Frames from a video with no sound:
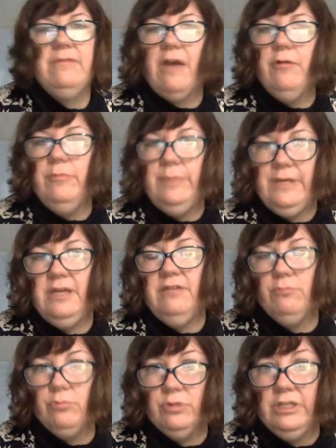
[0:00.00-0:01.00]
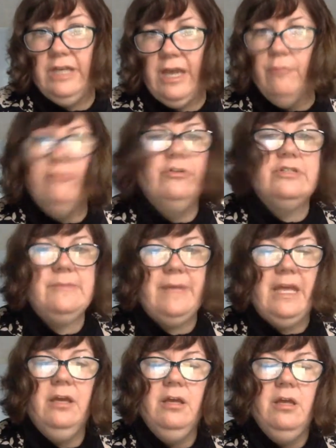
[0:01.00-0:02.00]
That would be really helpful to
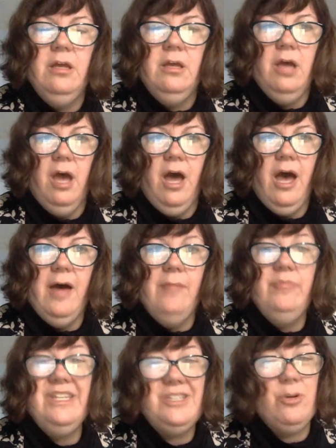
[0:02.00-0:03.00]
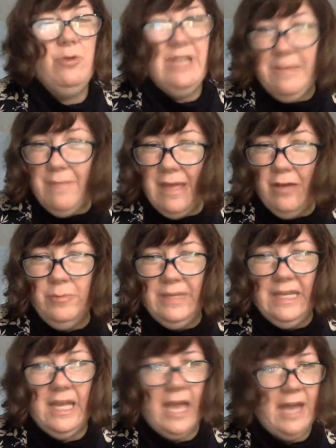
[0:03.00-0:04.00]
me. Please don't email
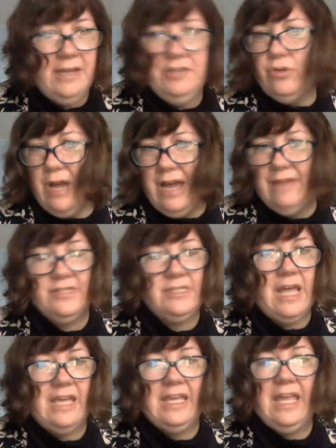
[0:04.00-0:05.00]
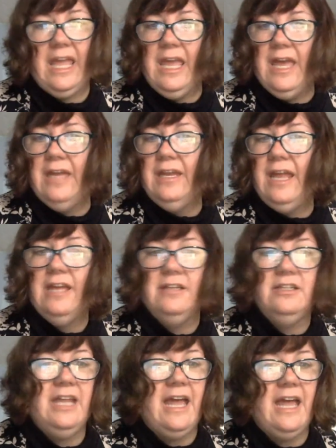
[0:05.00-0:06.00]
me any drafts. I can't
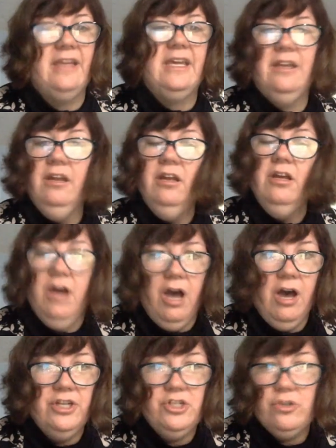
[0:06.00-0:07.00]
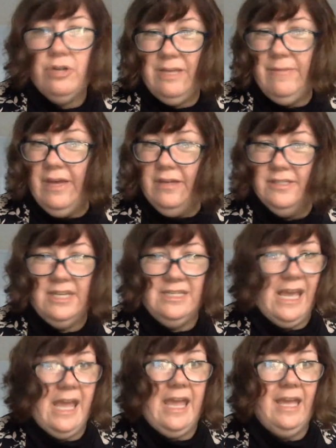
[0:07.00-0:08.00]
handle it. I get 100 emails a
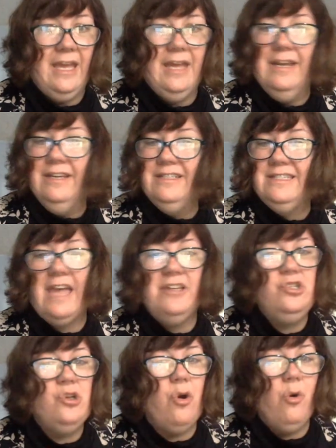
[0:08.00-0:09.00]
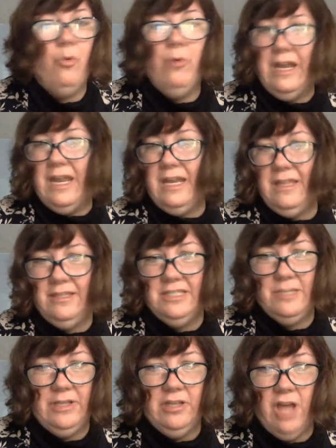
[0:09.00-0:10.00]
day and I don't want anything
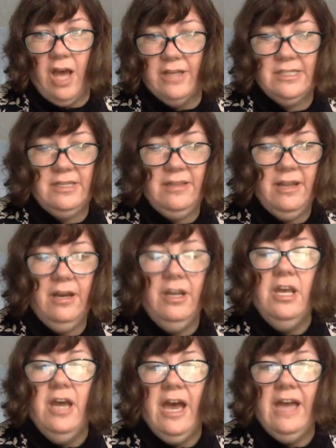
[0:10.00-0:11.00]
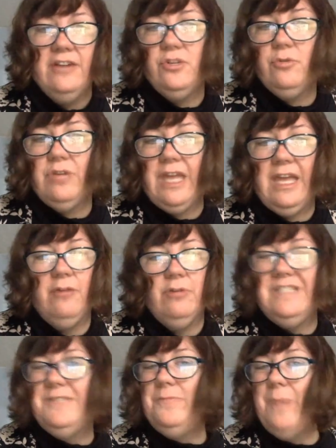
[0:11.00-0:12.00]
to be lost in there. I also can't
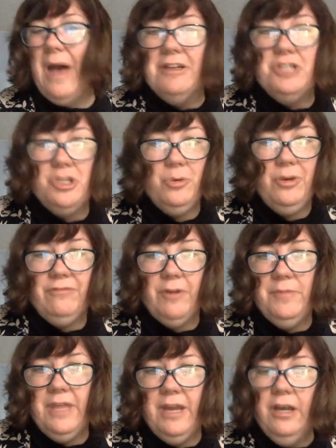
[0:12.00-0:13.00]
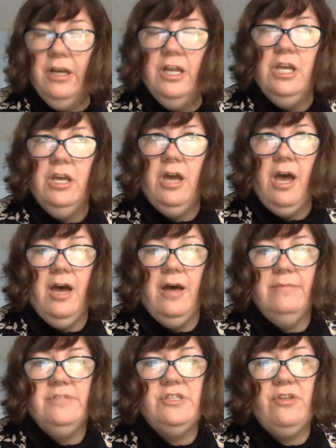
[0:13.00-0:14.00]
respond to it from there.
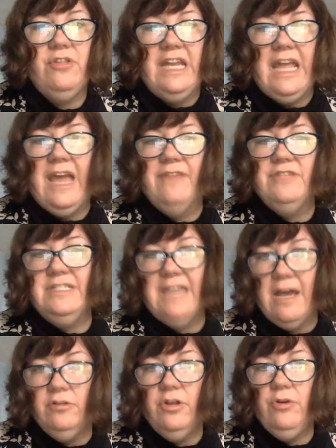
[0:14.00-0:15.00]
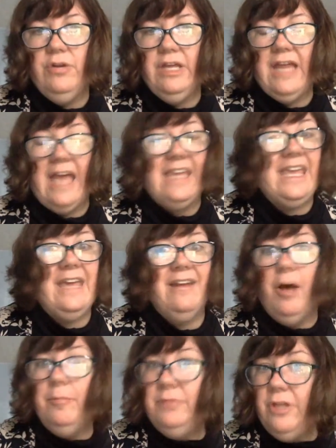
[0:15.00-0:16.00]
So then I have to download it. I can't
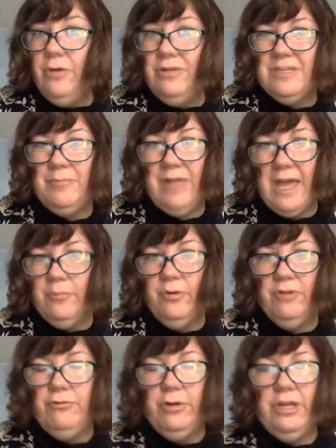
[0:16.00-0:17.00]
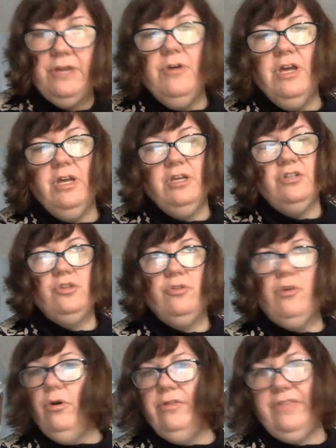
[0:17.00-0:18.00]
upload it to Blackboard for you. So
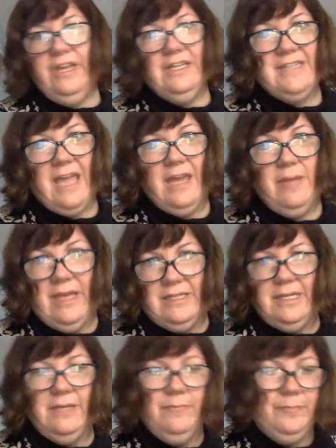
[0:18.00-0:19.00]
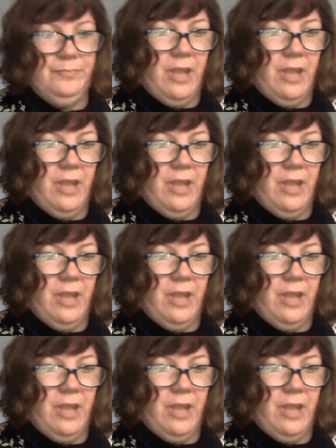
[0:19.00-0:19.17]
the whole thing is kind of messy.